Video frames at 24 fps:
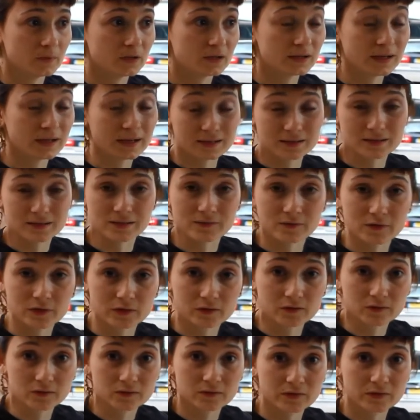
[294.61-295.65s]
the actors
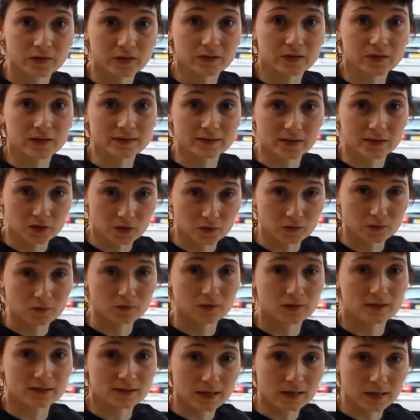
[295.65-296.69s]
feel that they're
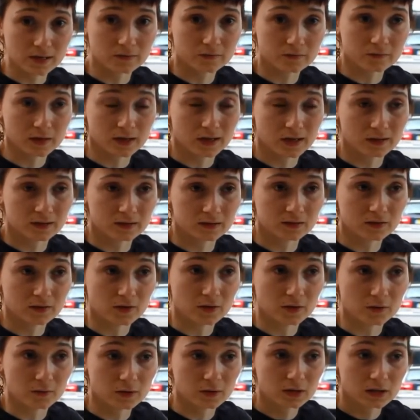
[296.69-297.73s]
secure and safe and you
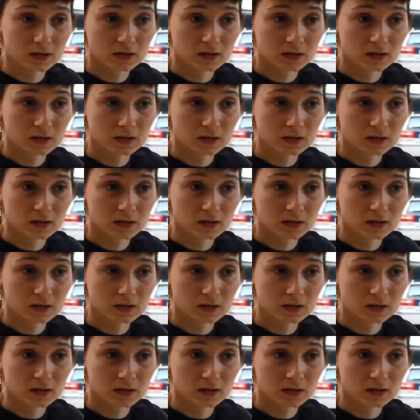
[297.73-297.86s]
know